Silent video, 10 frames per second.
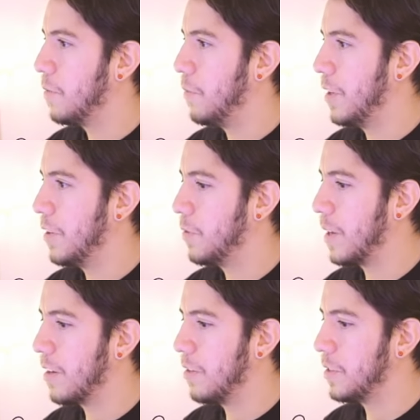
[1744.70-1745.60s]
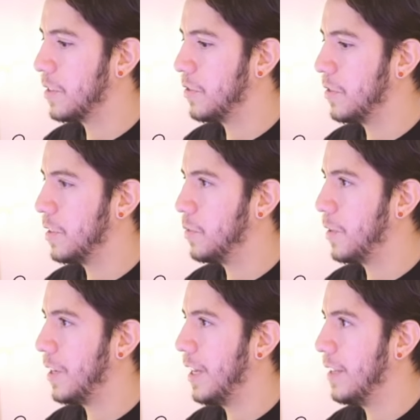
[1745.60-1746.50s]
Because we're closer to the
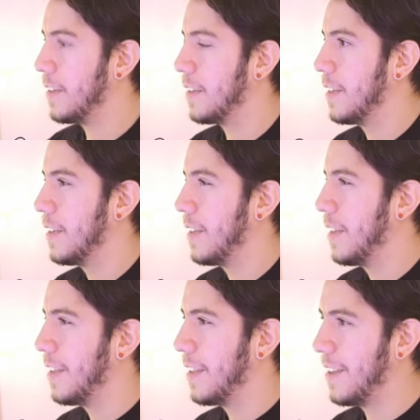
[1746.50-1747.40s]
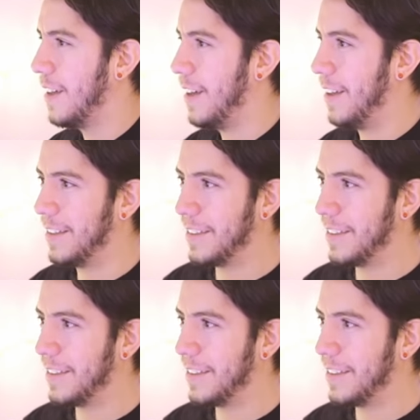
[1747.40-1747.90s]
2.8. Haha.